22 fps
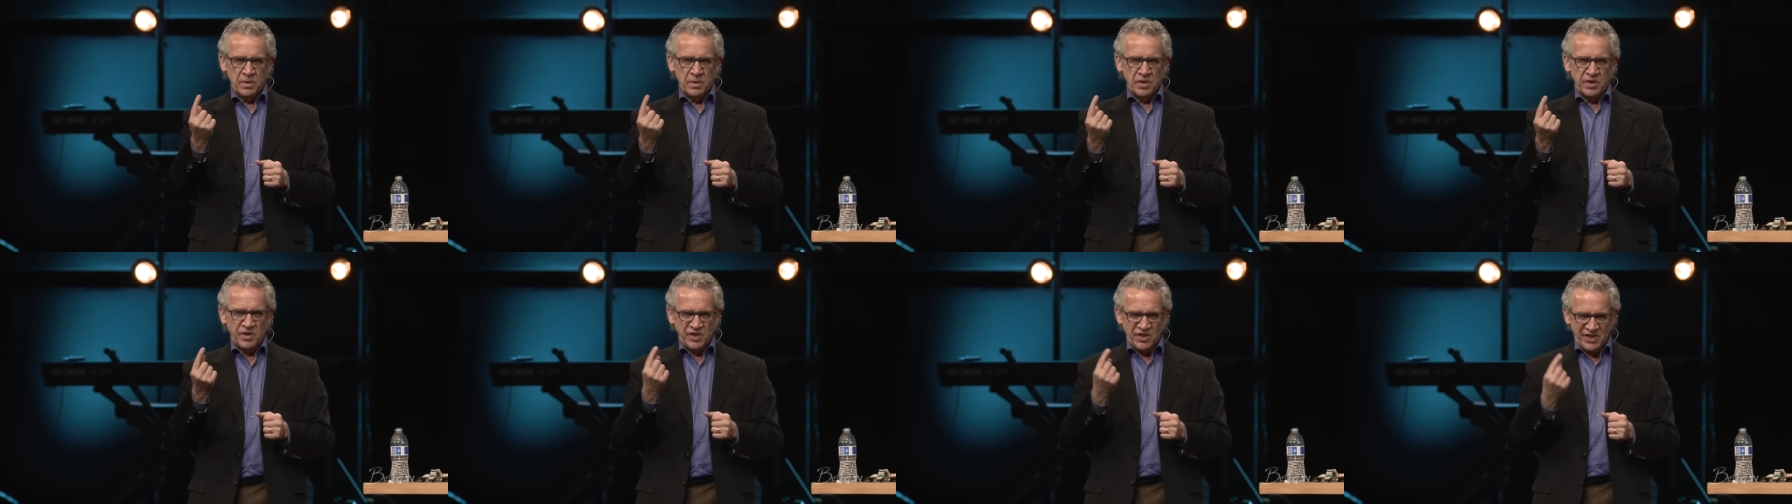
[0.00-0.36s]

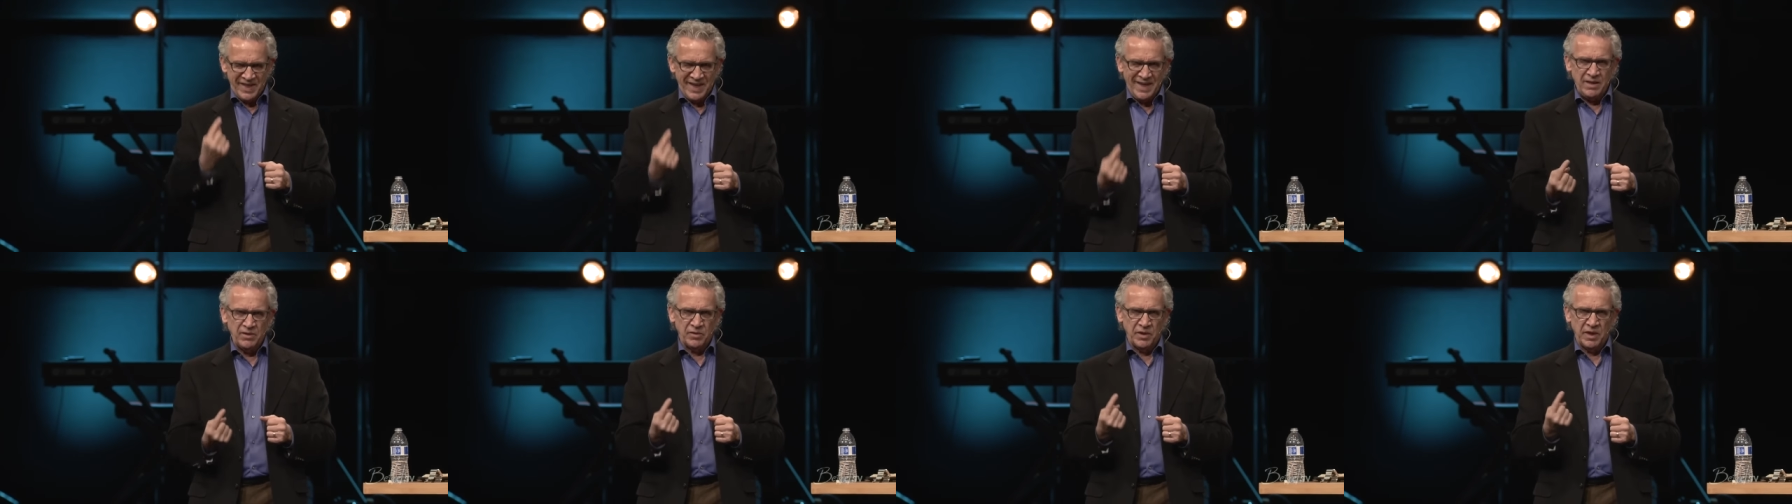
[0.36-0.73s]

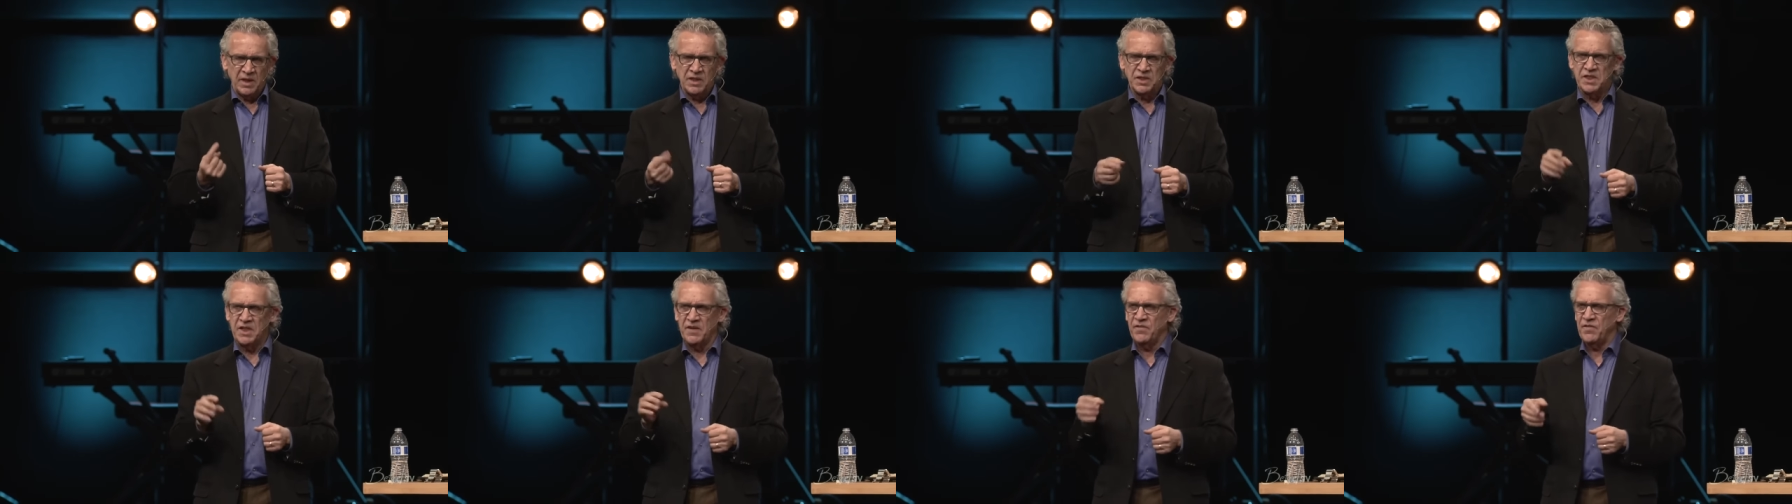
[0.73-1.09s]
yielding.
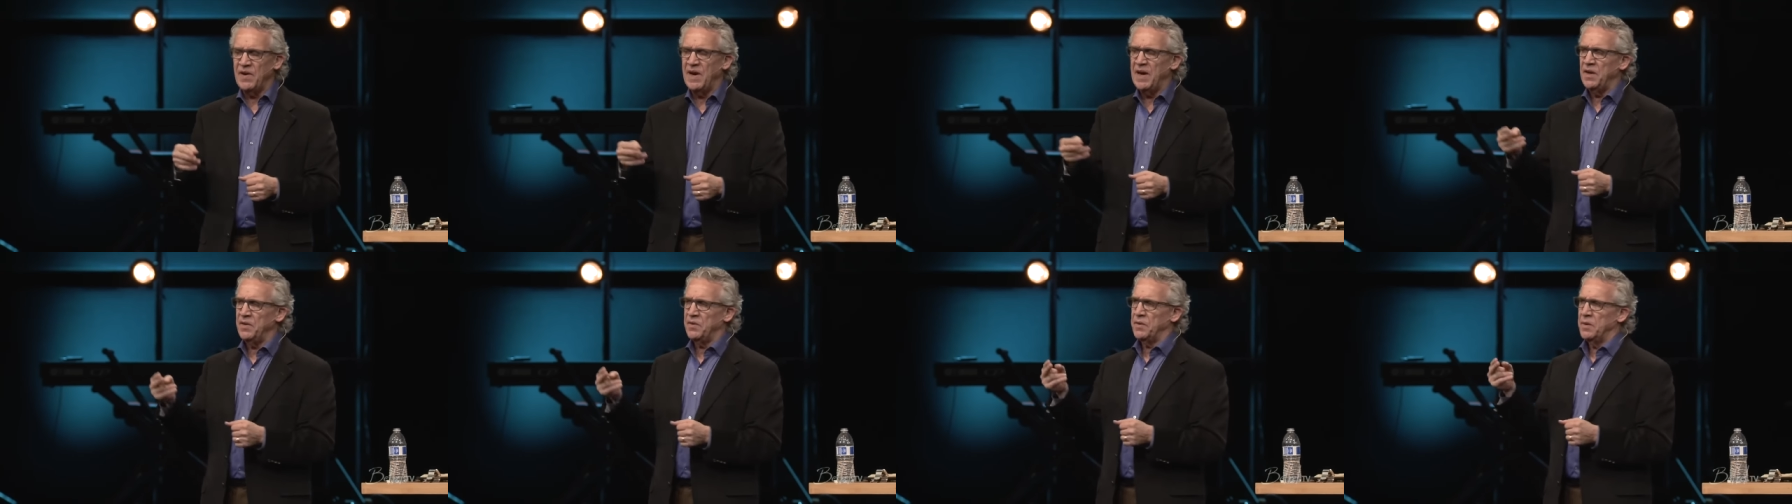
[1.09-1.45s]
See,
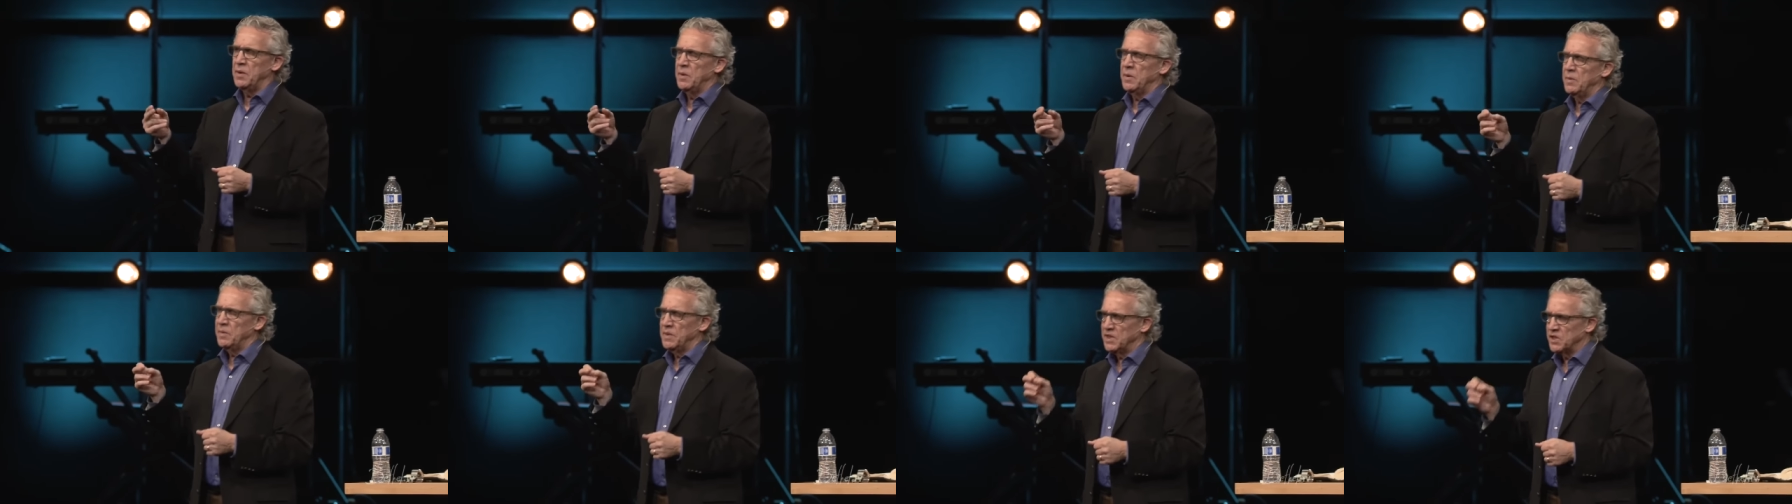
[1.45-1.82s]
faith
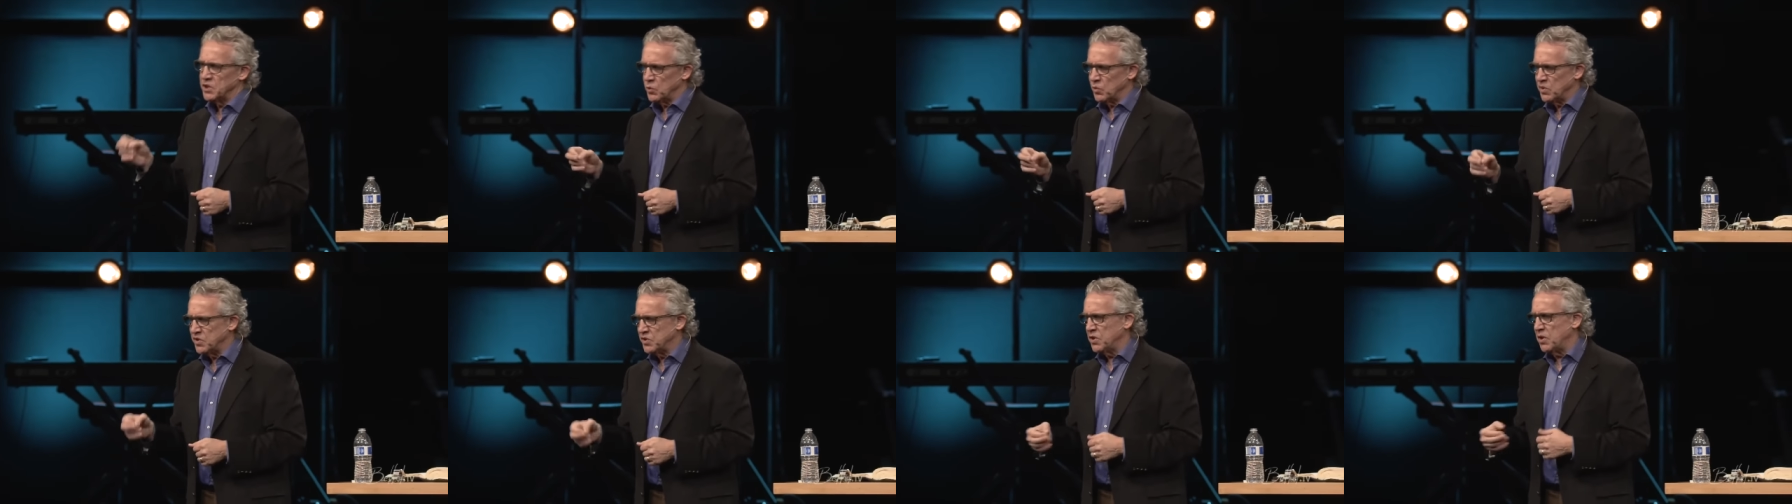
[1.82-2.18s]
is the
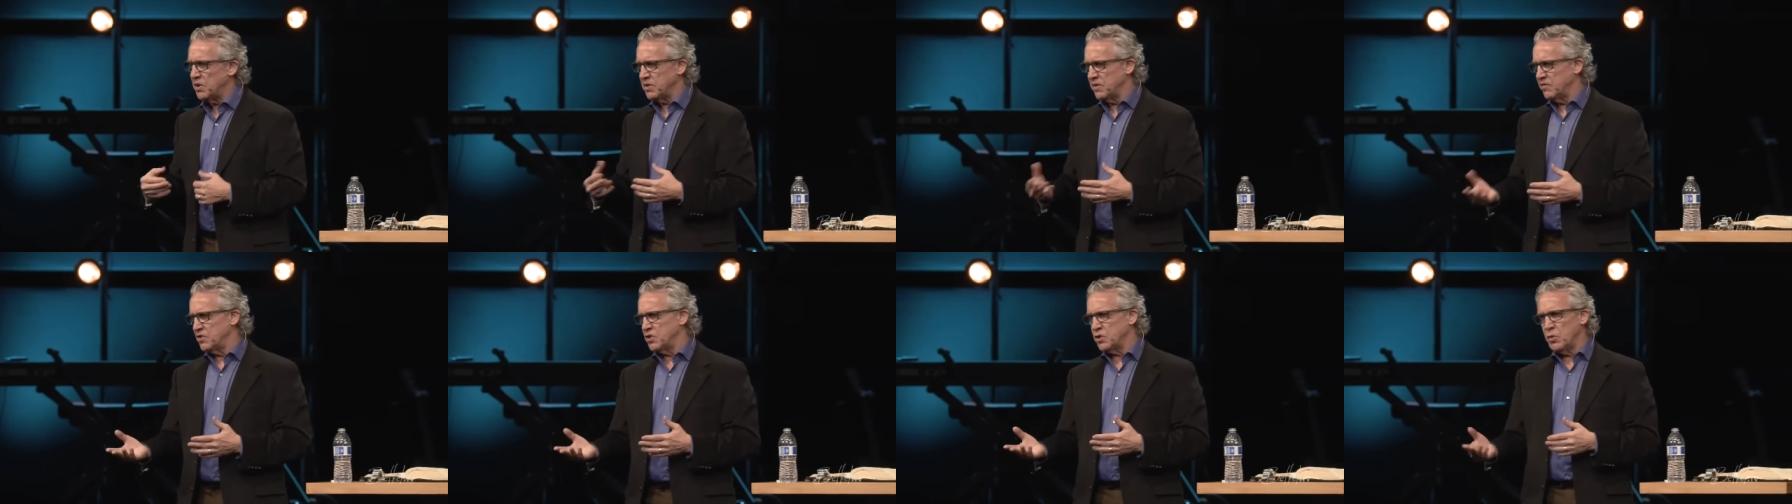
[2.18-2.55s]
result
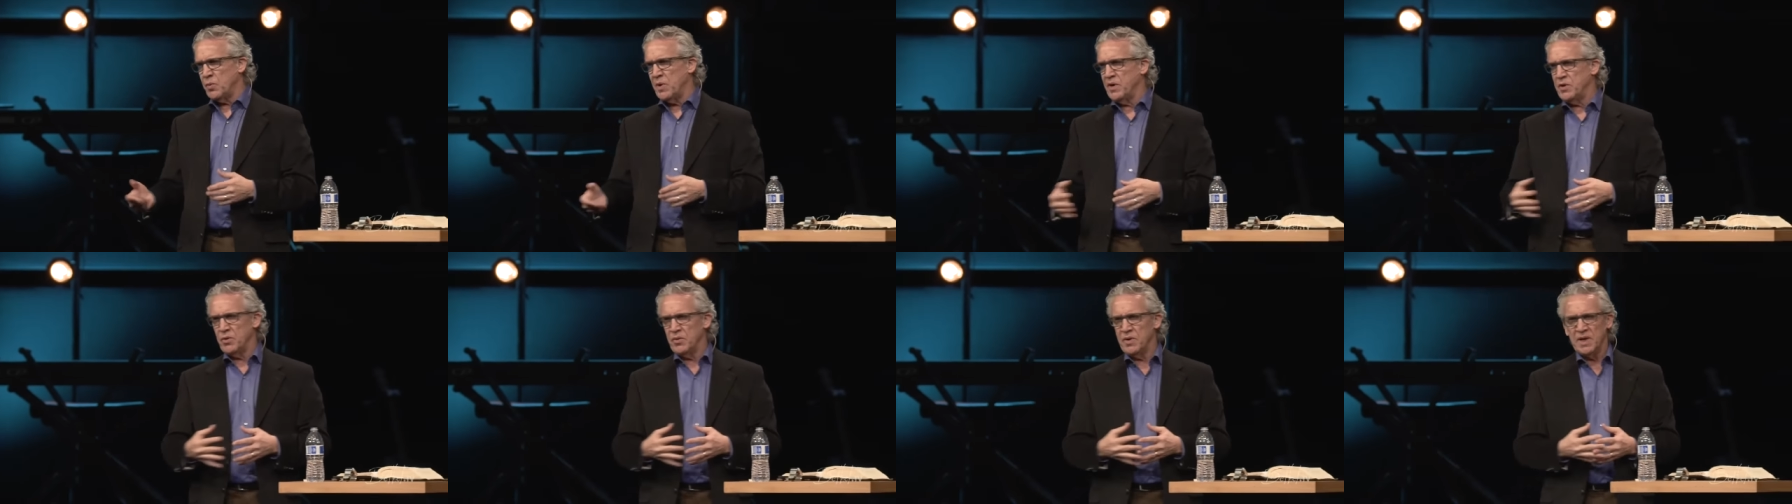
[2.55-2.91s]
of
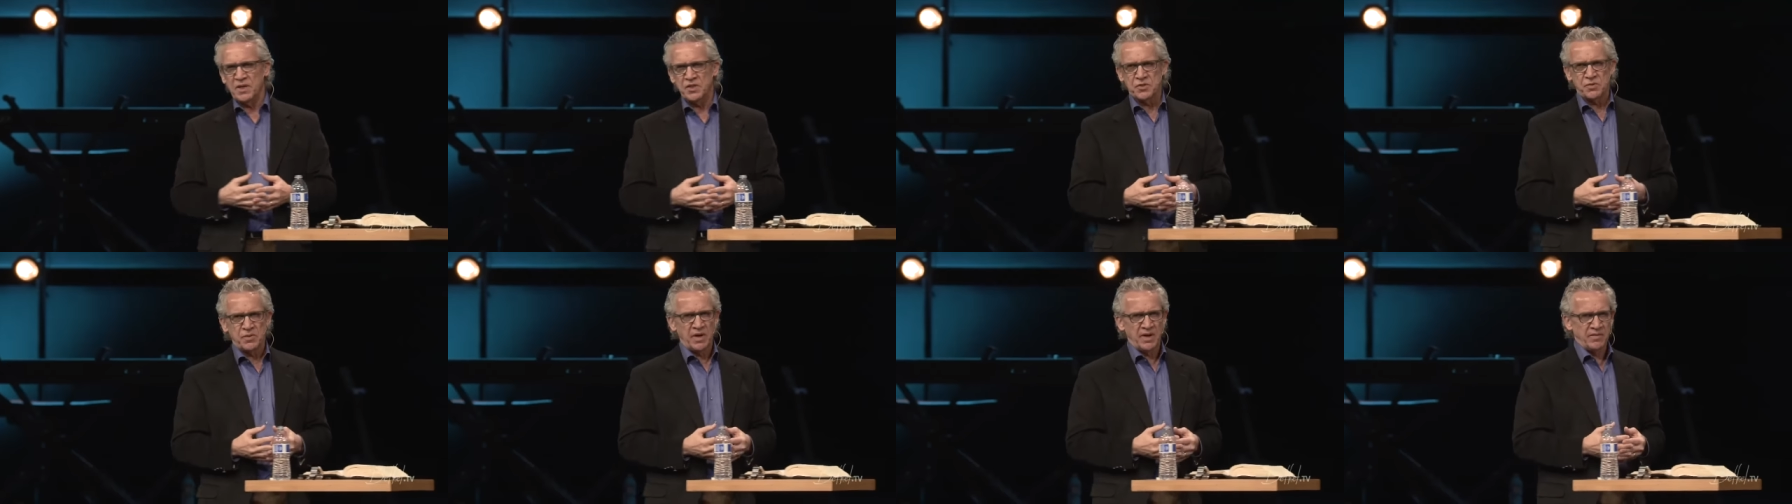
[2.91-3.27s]
surrender, not
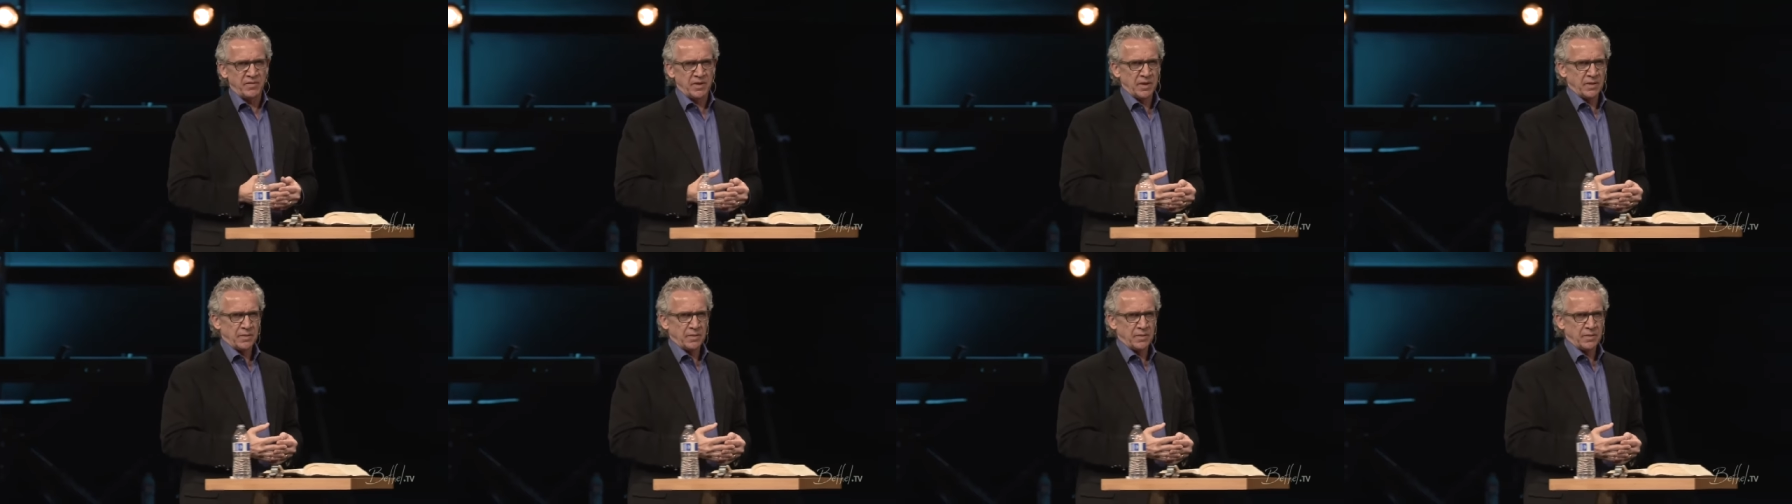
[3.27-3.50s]
striving.